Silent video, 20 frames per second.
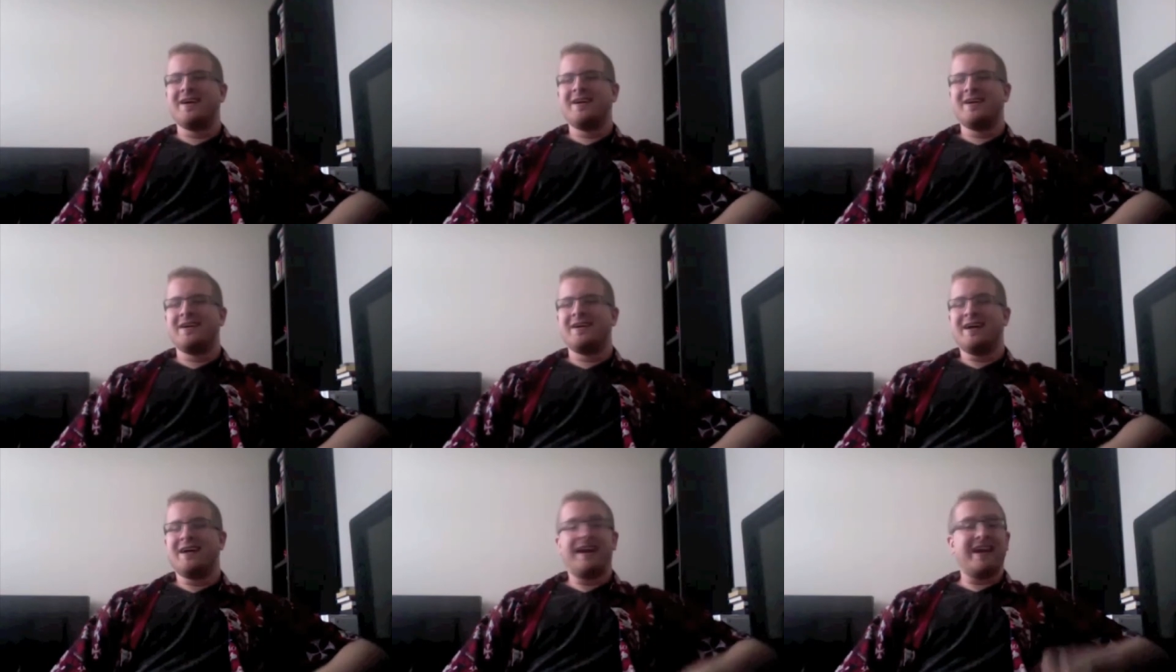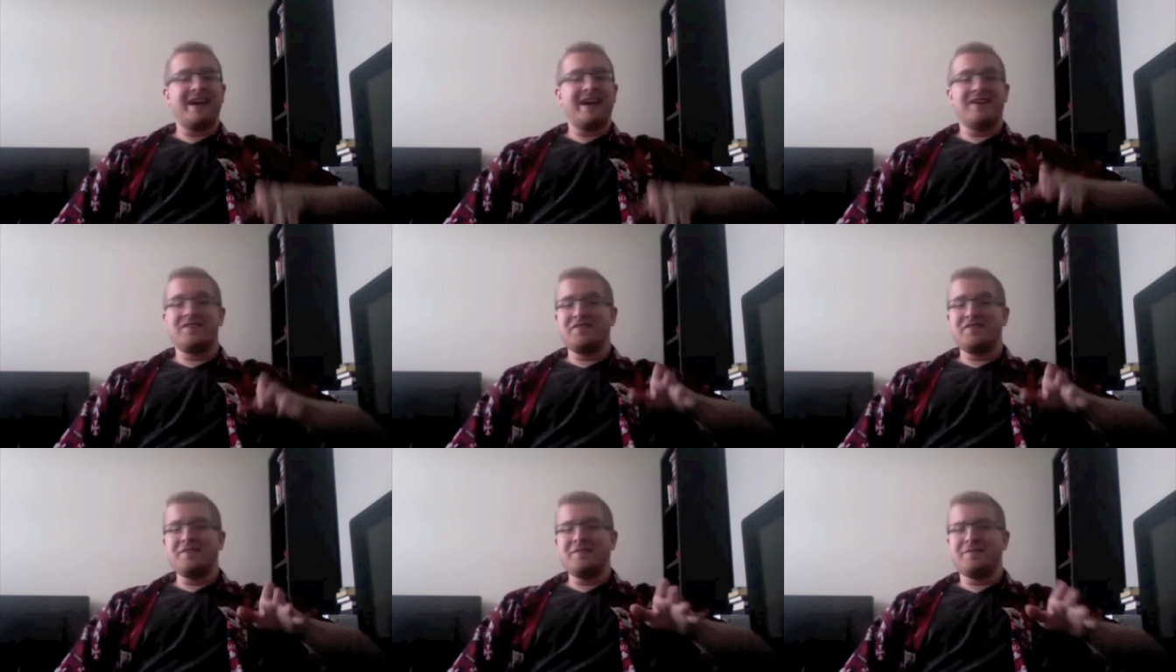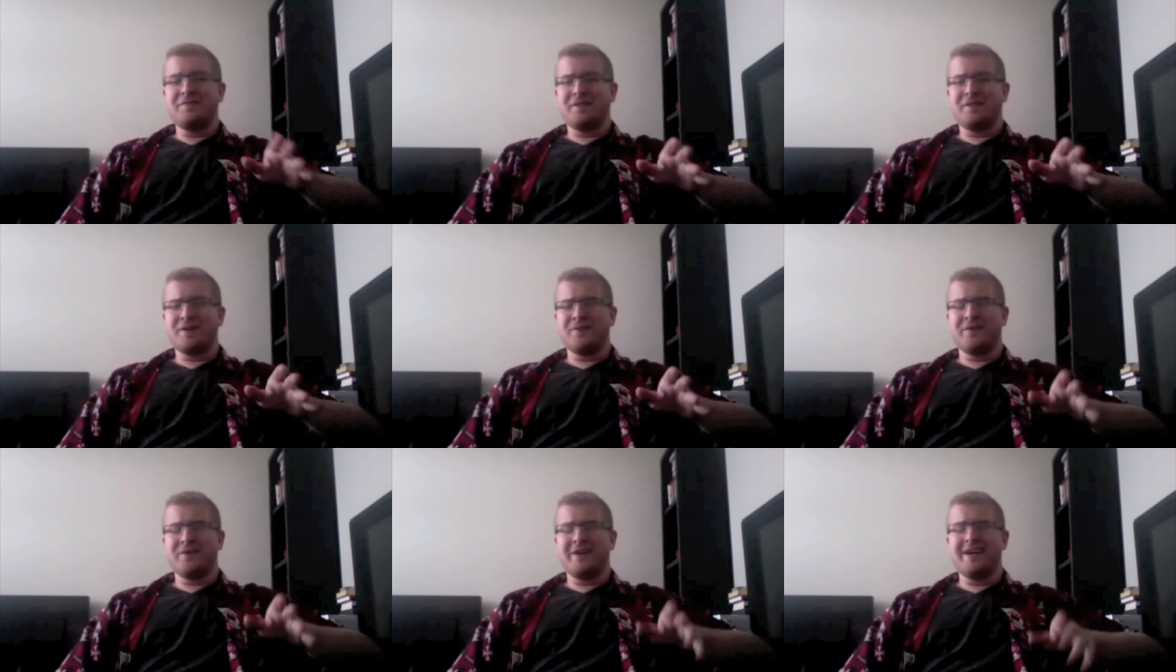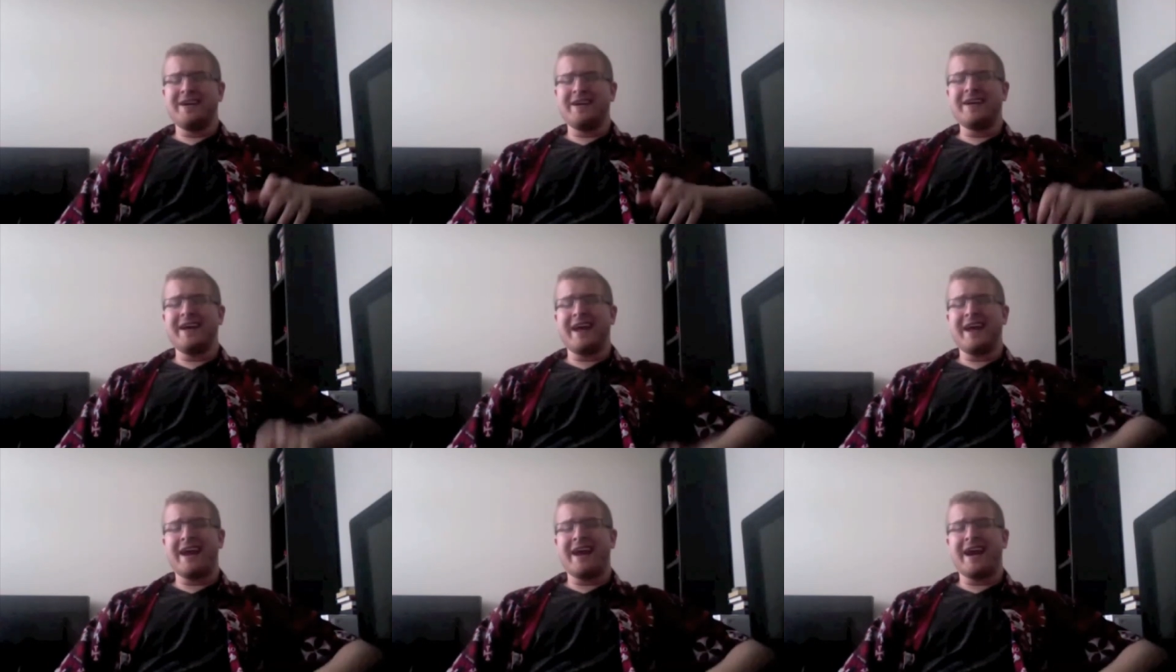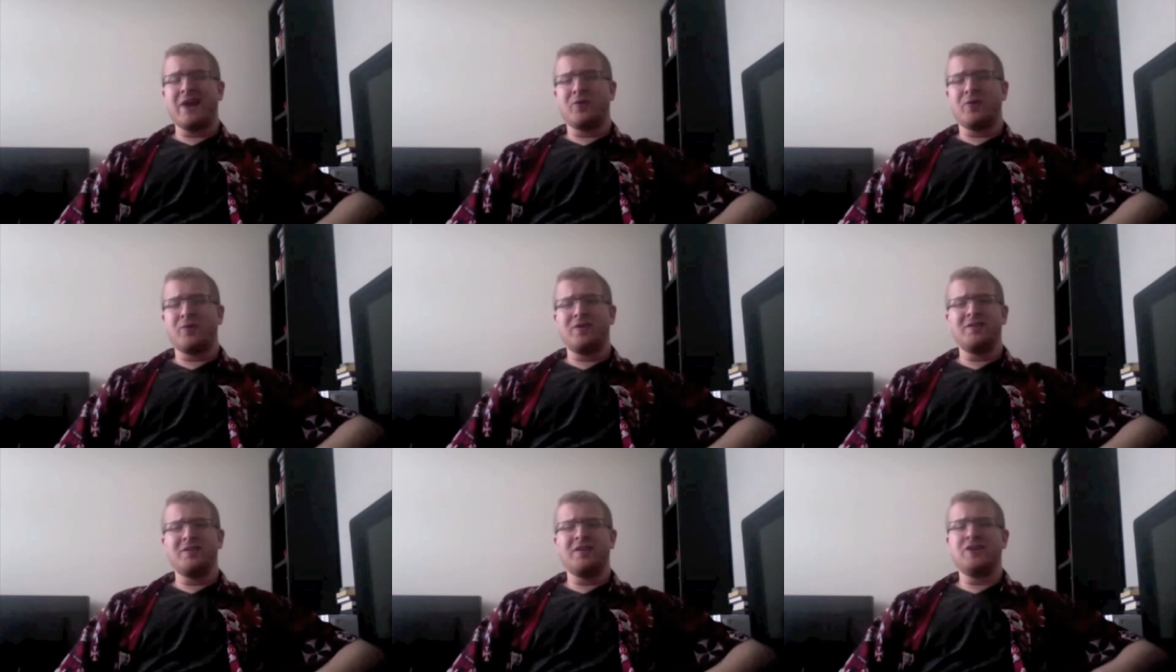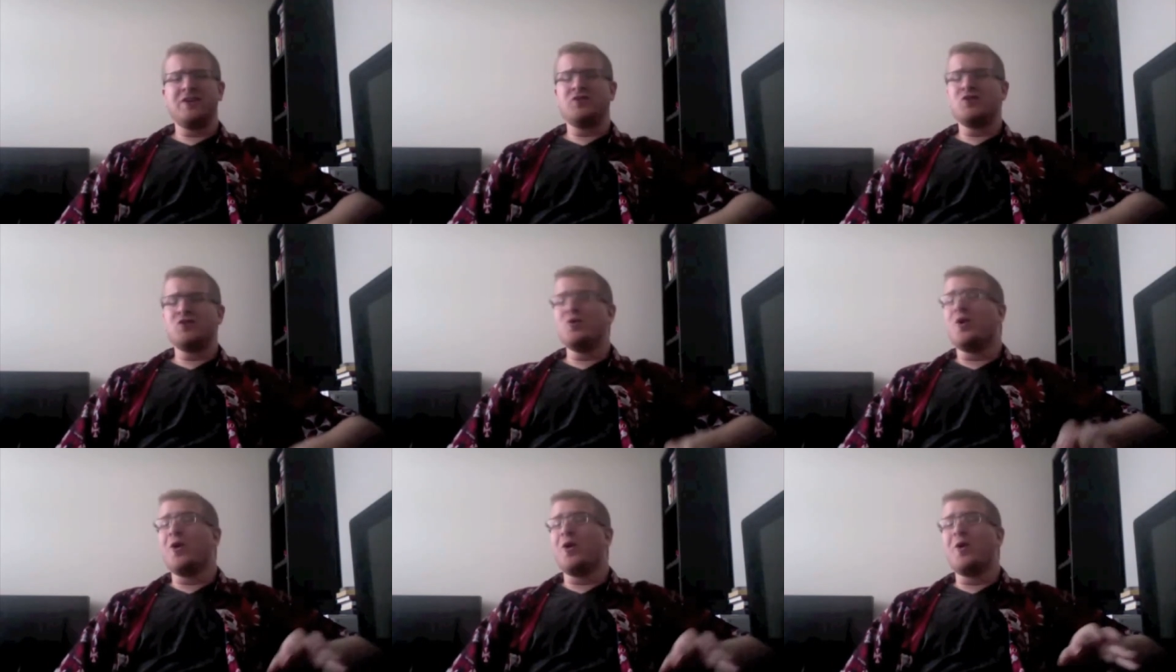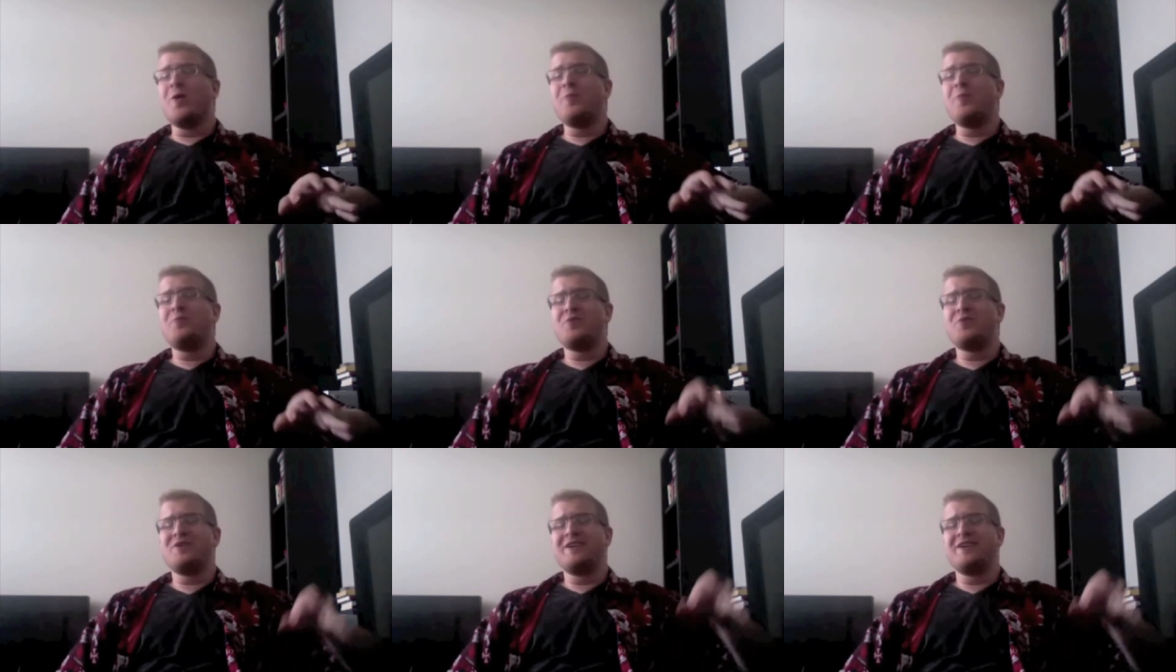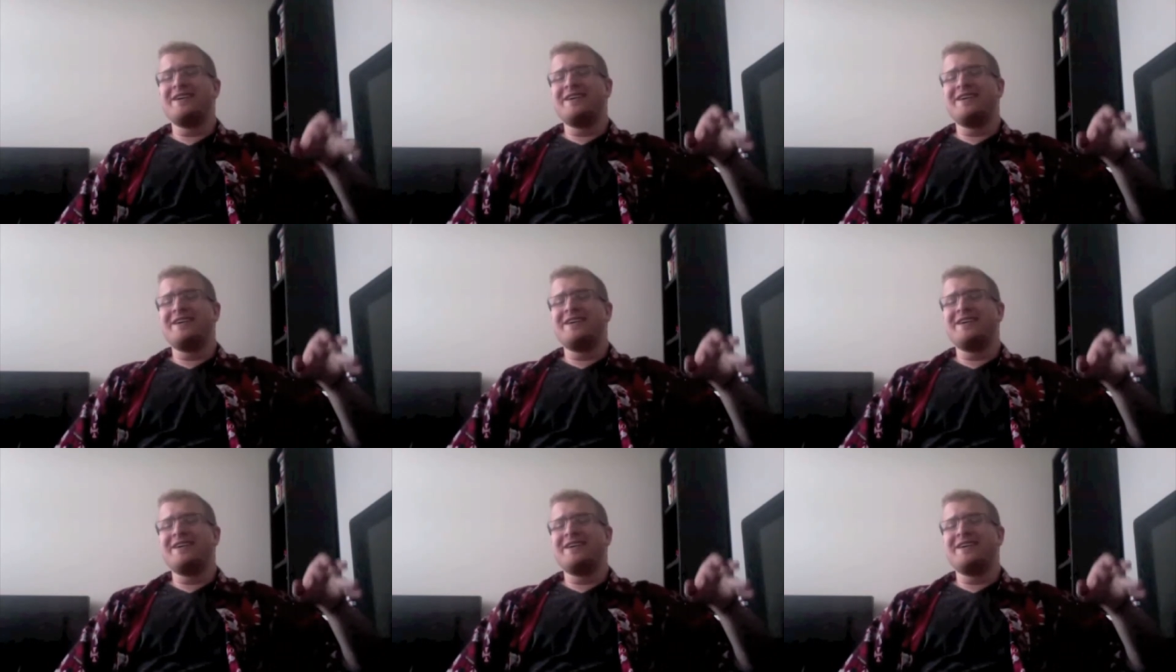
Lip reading: Again, this is a fun read, and I really do hope